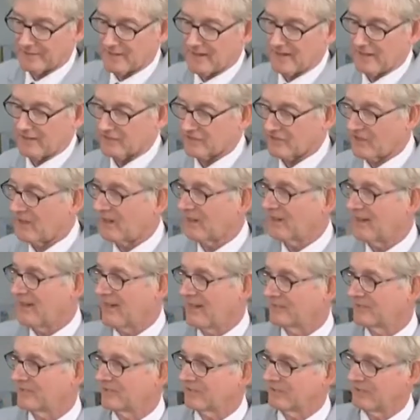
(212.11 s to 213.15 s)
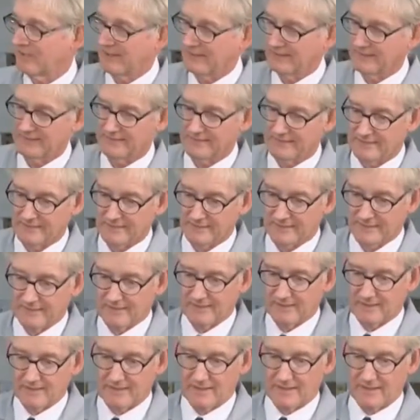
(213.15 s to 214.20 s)
products are concentrated.
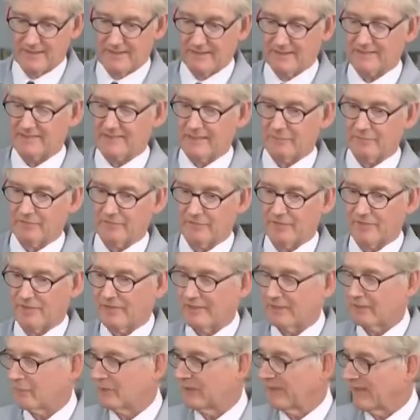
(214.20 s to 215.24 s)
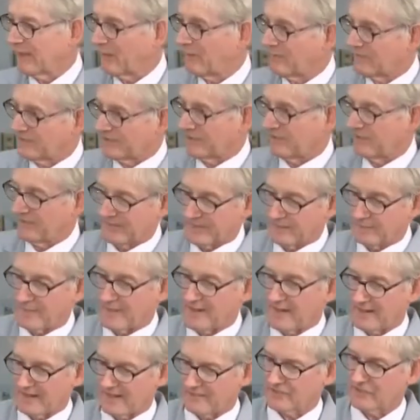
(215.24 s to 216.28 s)
And except for the liquid kelp and sulfate of
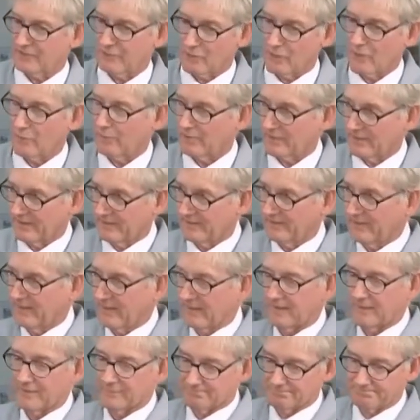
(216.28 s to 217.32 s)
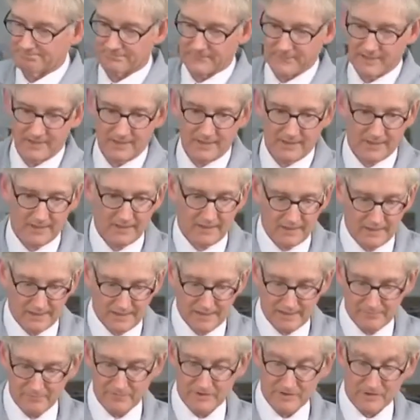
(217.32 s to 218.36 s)
potash, they're all pretty thick.
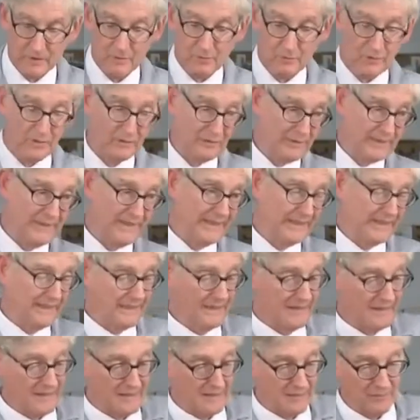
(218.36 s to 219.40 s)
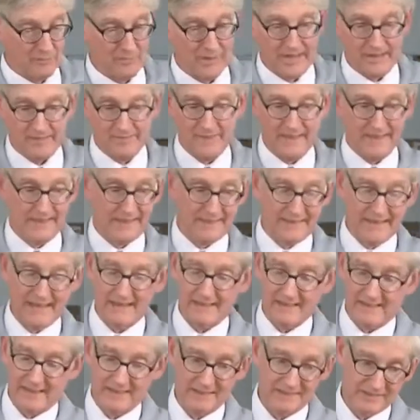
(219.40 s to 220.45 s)
So what we recommend in
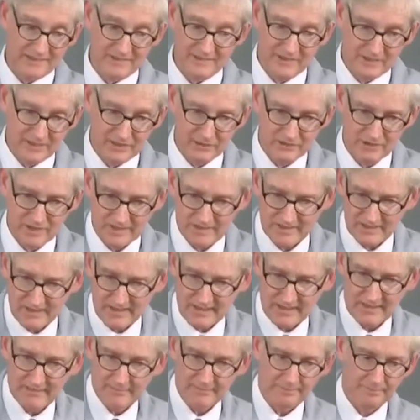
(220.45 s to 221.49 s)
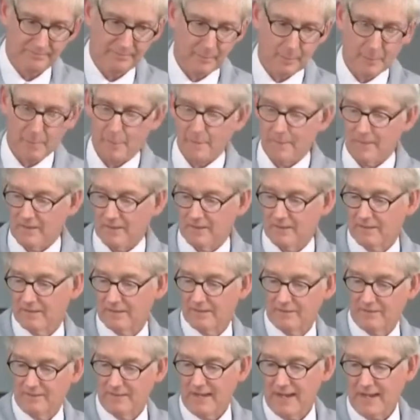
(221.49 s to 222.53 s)
that case is that you just take
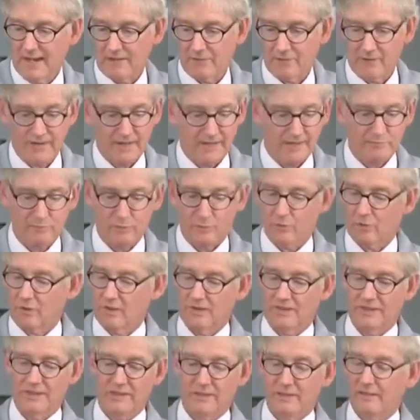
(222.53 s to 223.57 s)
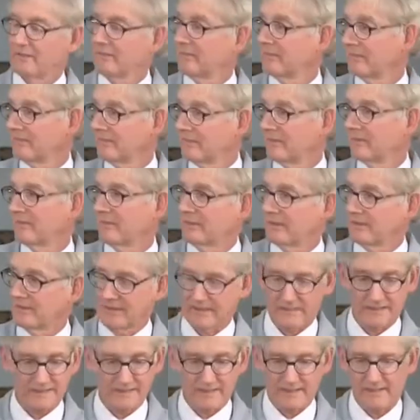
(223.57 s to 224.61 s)
the AGGRAND, pour it in a
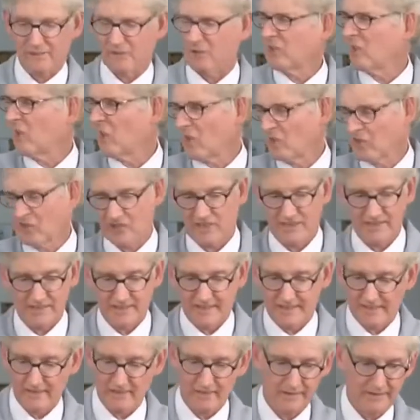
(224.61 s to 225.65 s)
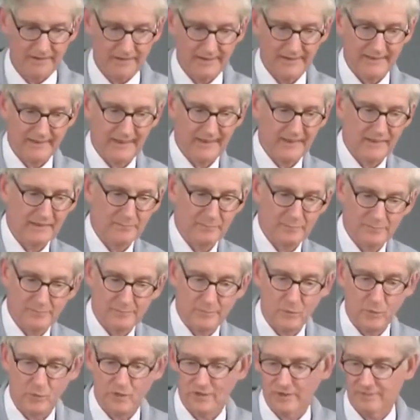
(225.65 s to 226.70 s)
container, a larger container, and then
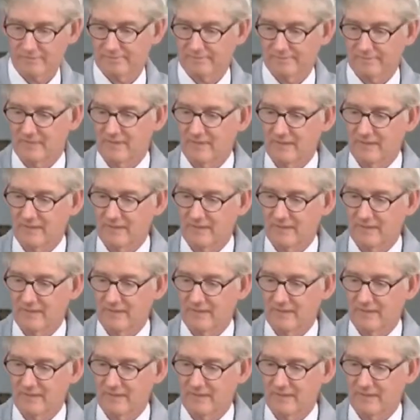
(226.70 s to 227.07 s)
pour